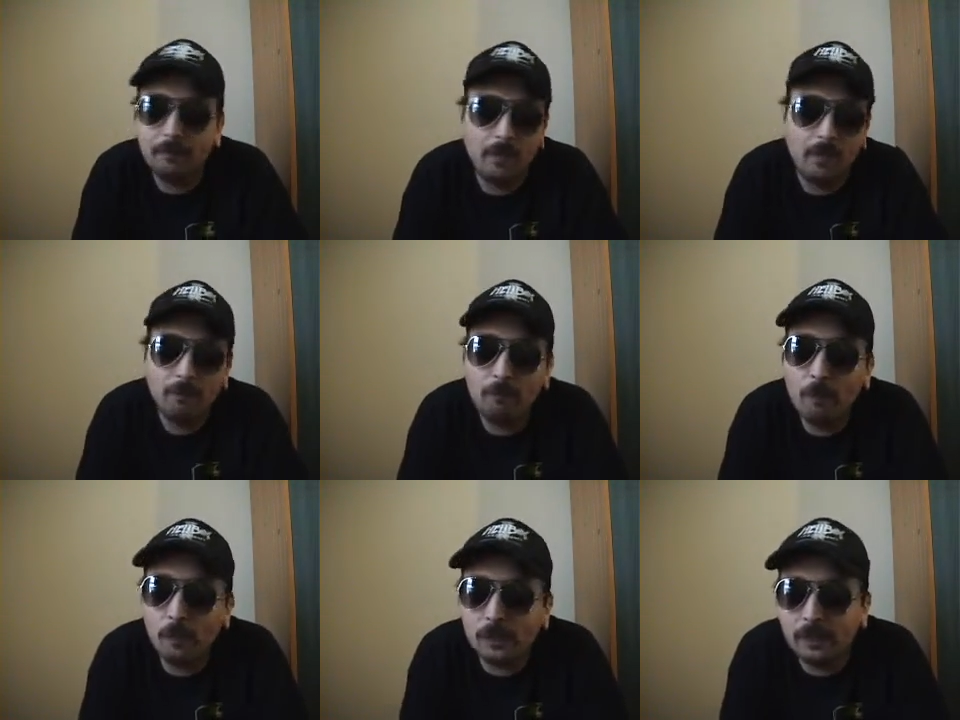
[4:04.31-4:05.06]

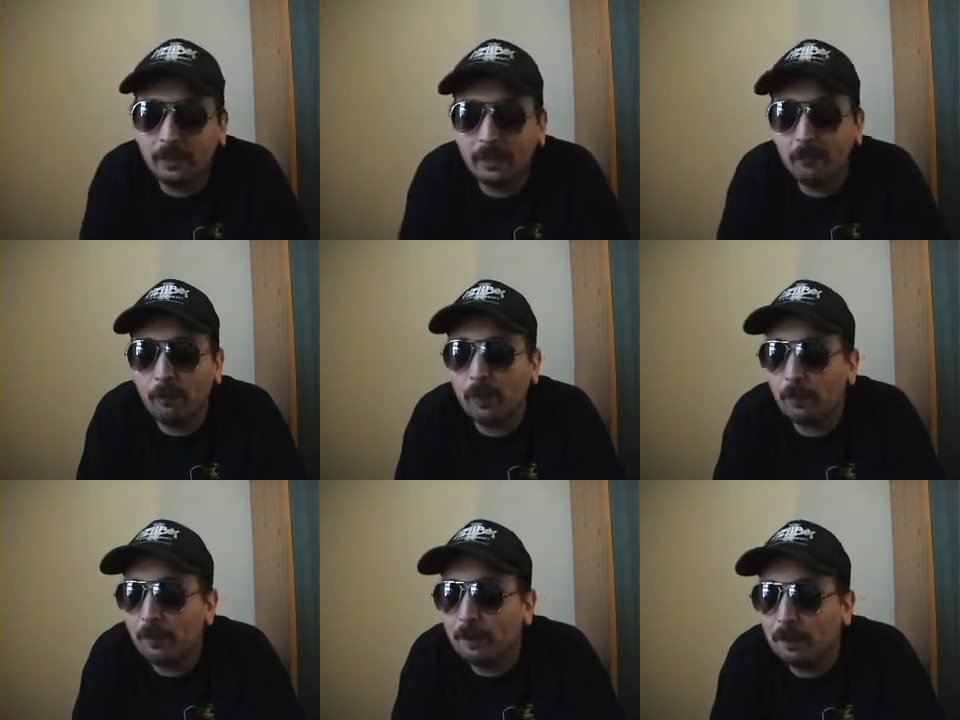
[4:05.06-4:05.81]
Unfortunately, one
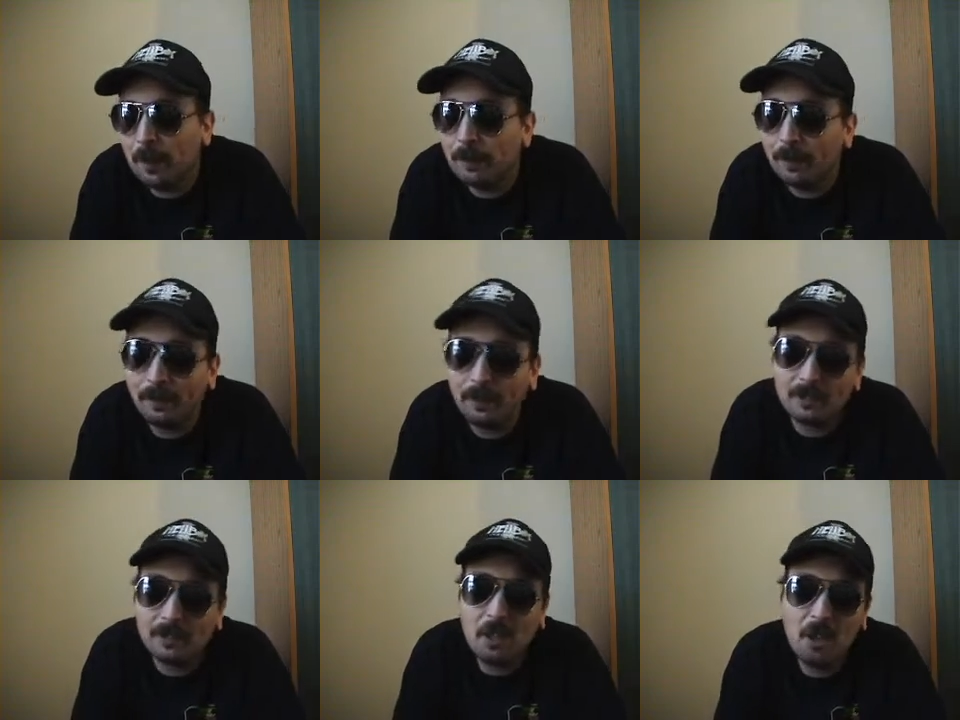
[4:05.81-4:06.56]
of the repo men
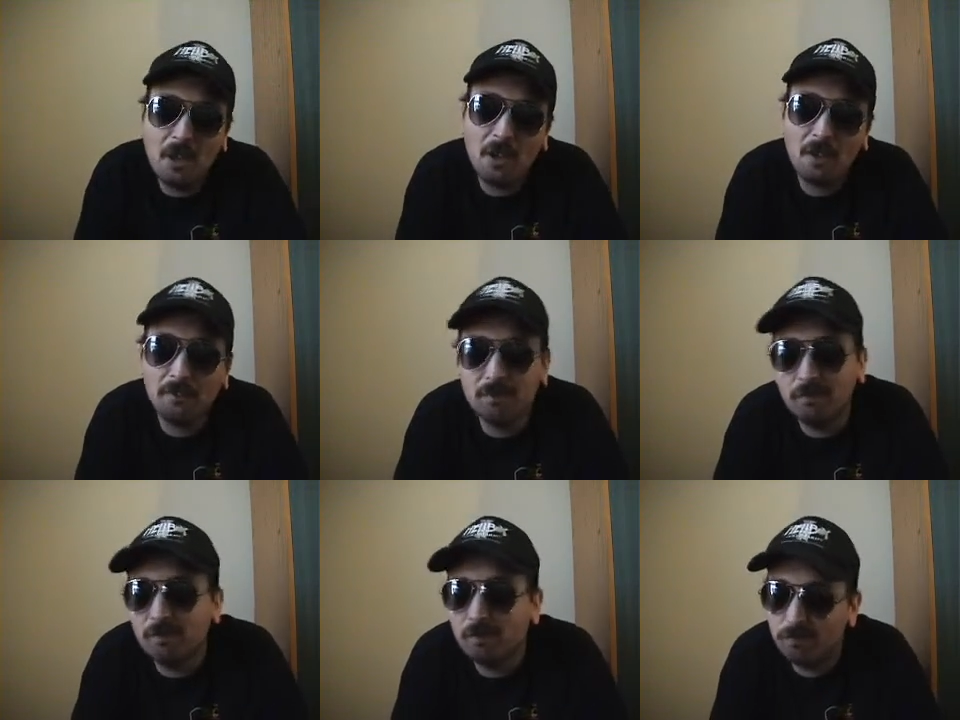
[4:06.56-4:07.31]
gets hurt
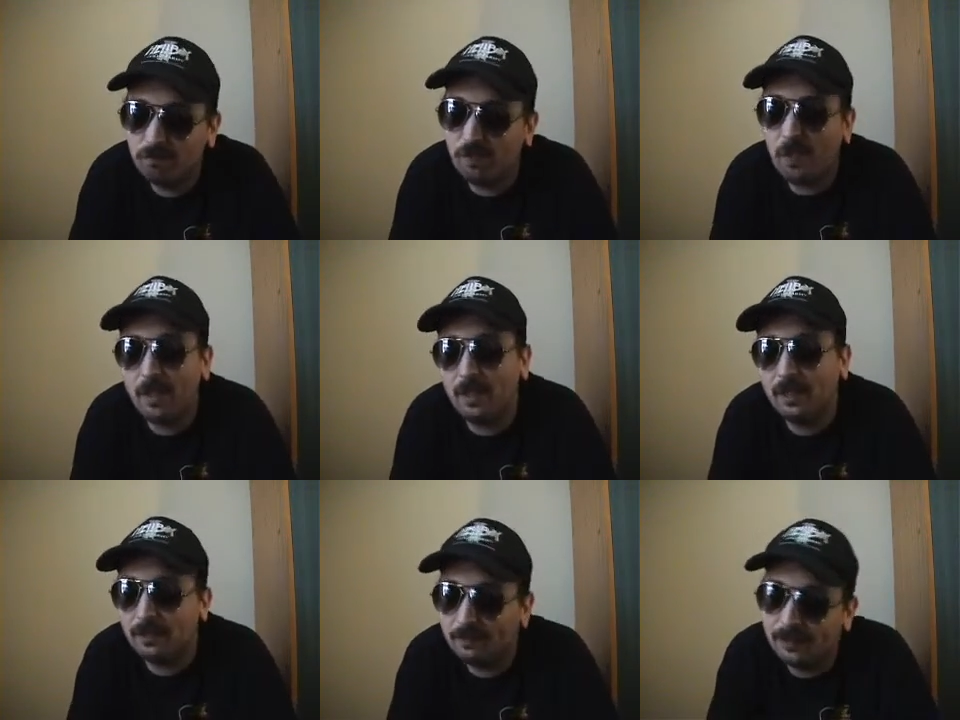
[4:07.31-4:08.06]

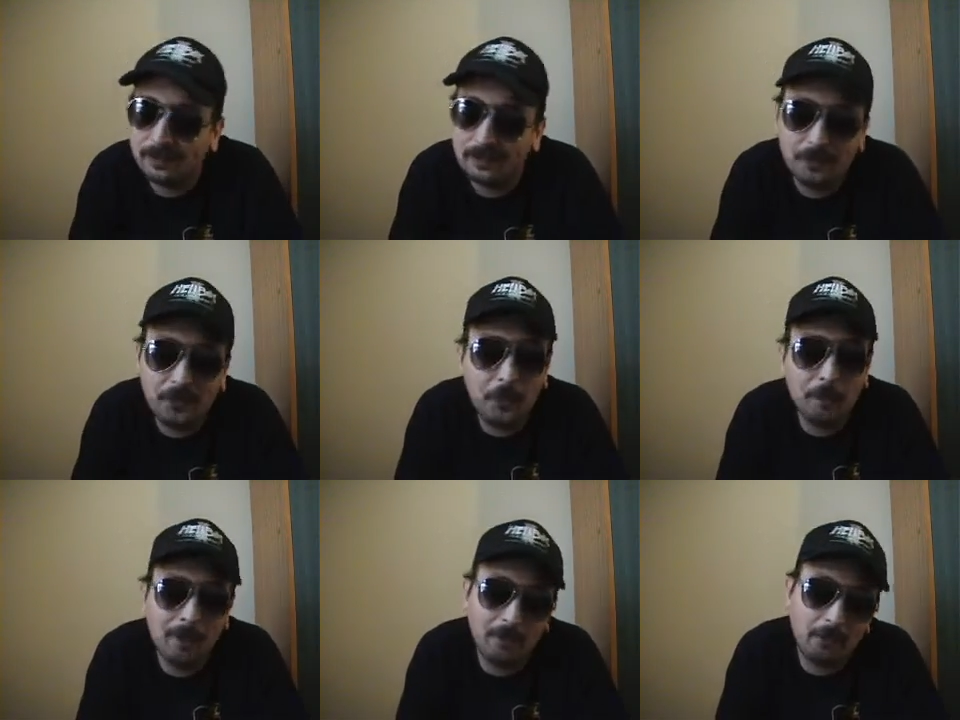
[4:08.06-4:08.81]
via this
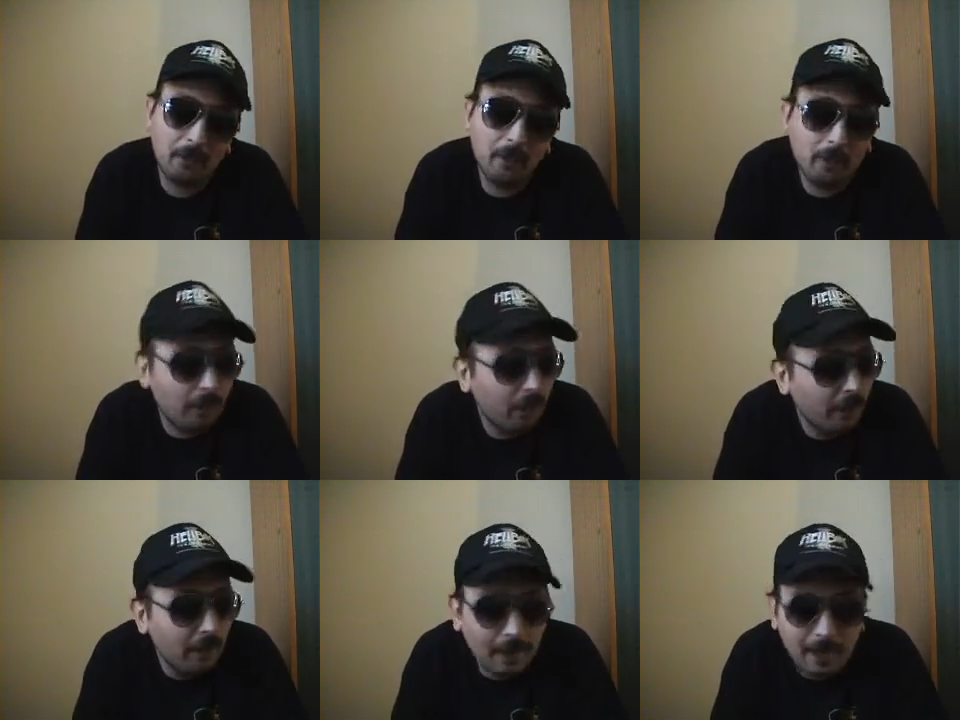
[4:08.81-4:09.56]
2-bit crook,
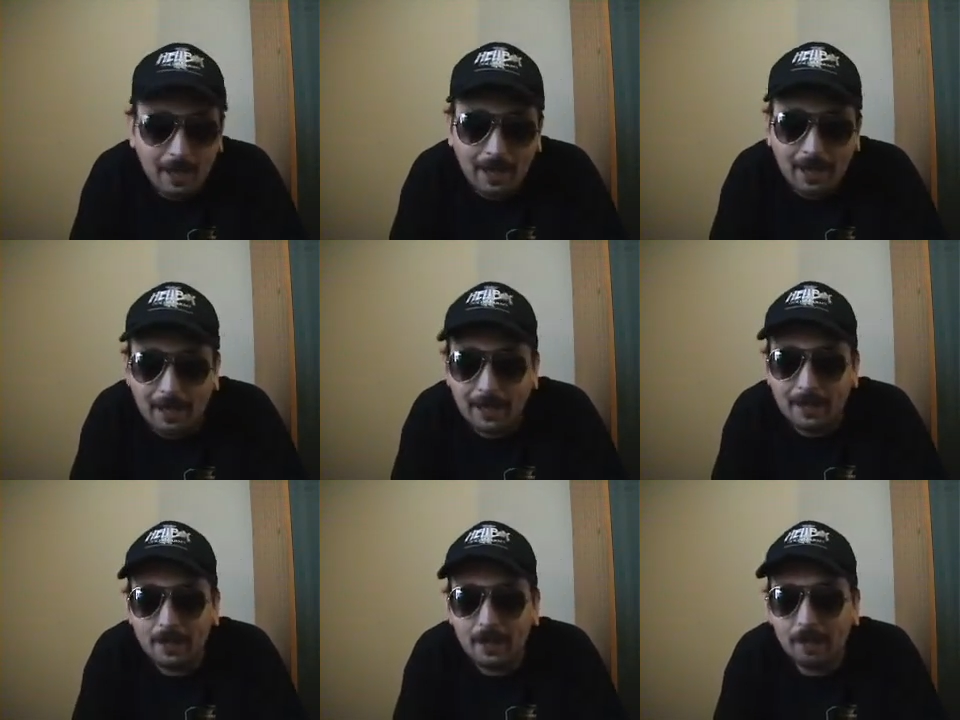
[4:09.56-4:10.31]

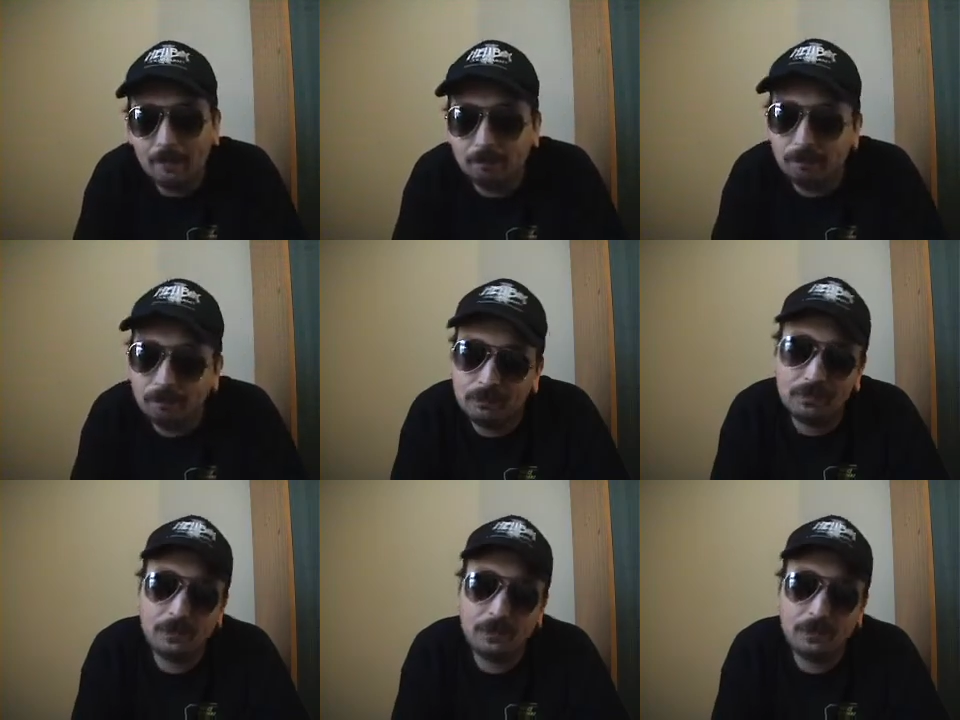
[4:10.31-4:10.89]
and